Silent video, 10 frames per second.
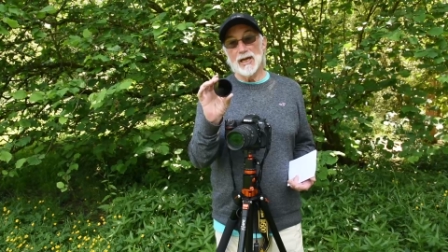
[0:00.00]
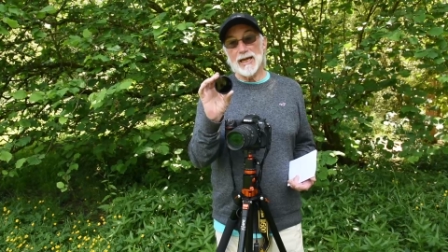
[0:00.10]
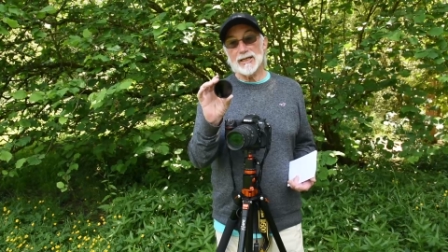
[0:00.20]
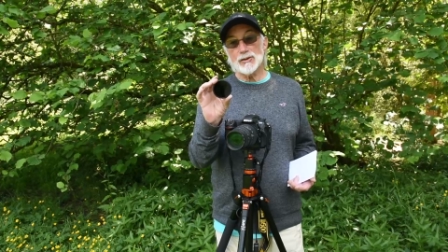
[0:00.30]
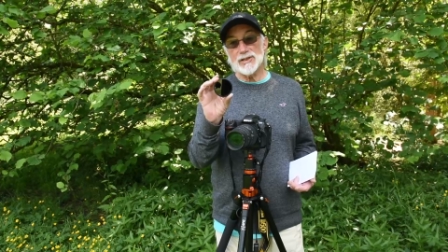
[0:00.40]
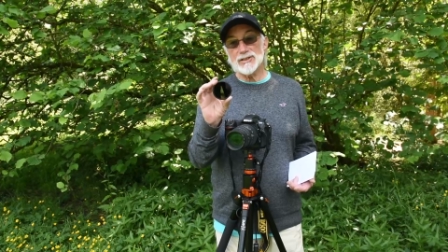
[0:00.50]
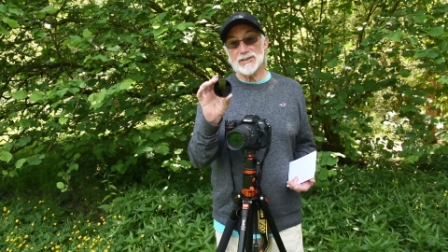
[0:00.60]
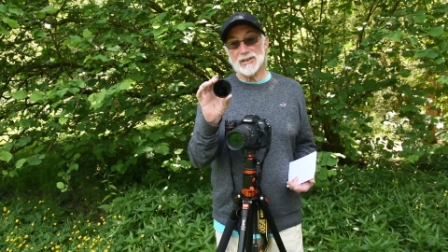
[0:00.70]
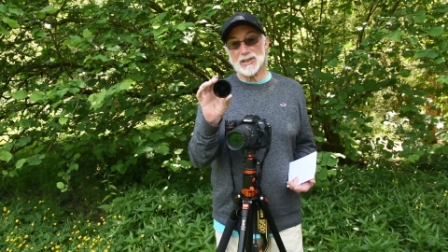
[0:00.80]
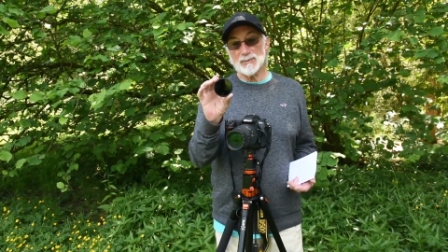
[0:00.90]

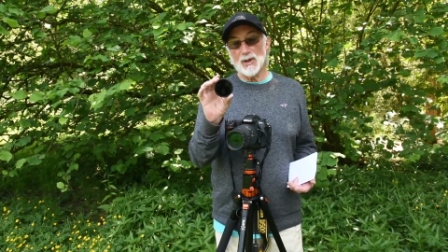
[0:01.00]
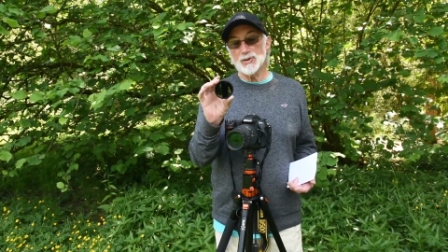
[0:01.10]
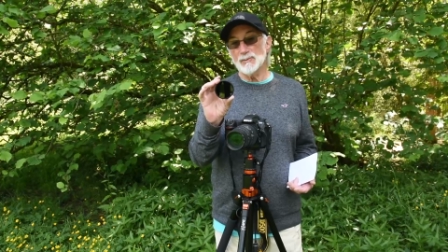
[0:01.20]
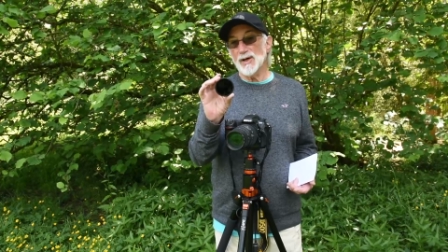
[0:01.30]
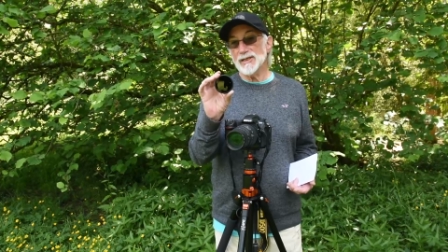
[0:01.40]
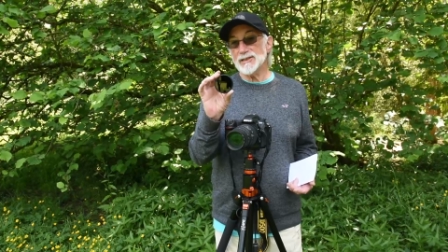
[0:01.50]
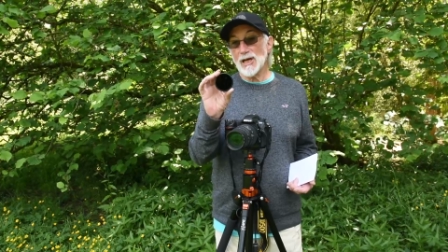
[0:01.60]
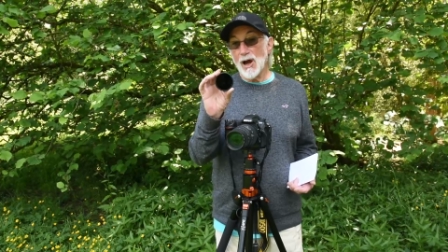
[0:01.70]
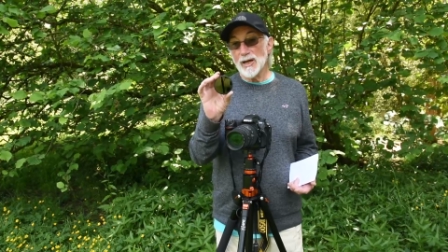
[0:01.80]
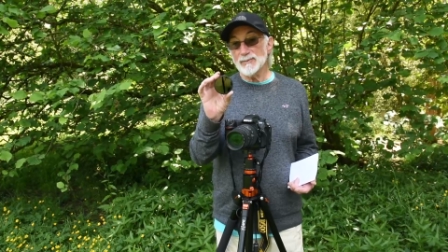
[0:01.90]
increases the exposure by
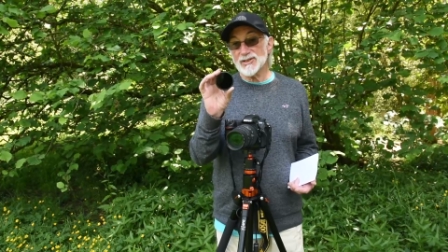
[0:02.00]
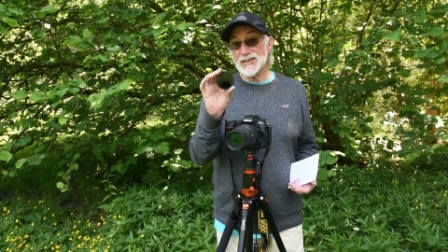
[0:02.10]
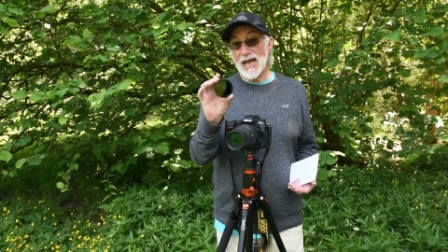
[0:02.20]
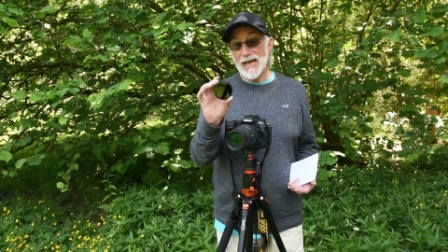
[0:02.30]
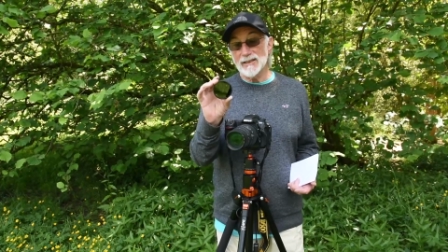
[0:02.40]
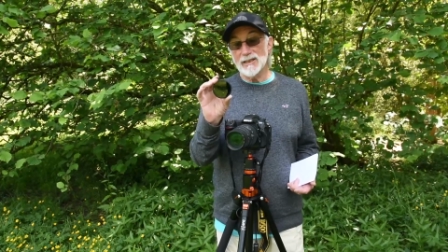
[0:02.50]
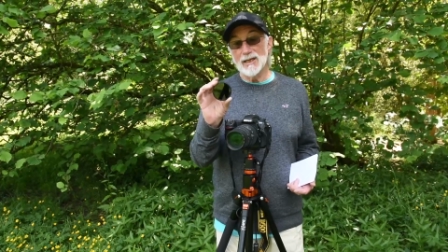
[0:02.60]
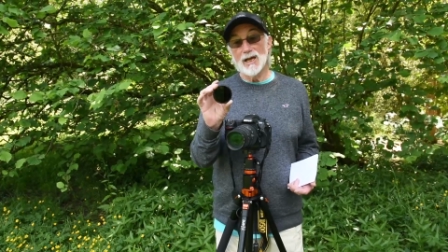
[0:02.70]
×10,